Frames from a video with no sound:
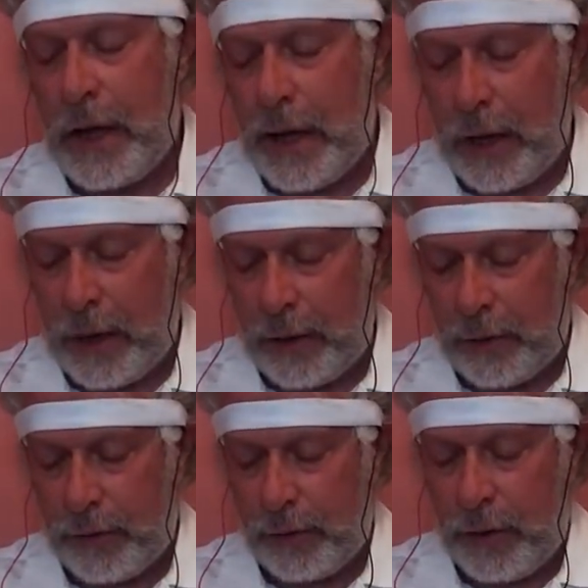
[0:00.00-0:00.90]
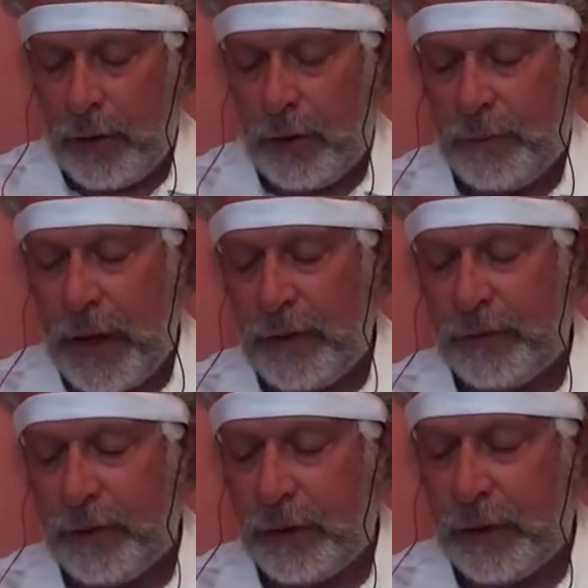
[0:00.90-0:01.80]
And
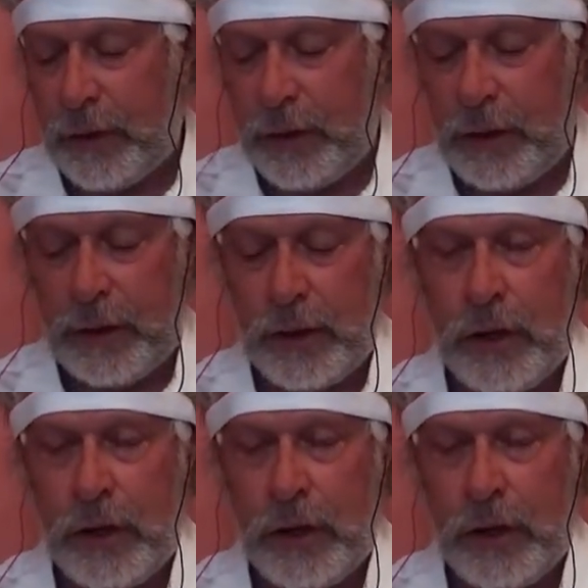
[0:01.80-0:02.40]
basically